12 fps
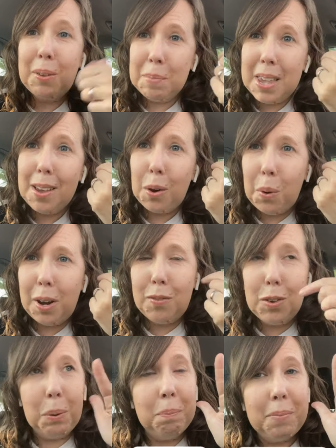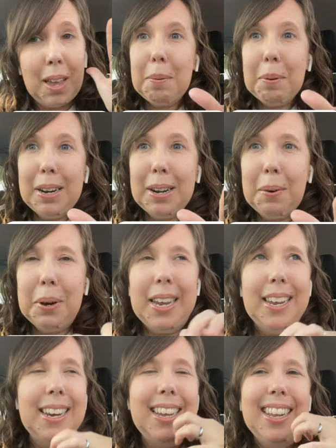Me? Quite a few. I'm gonna go
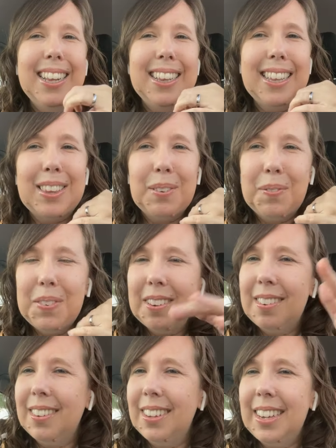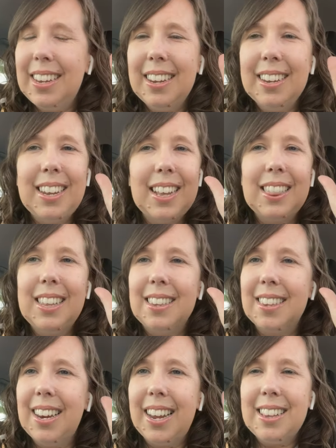in. Let's officially get
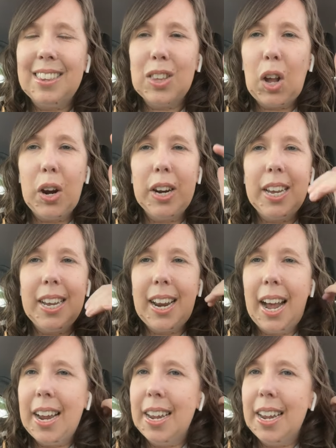this night started. I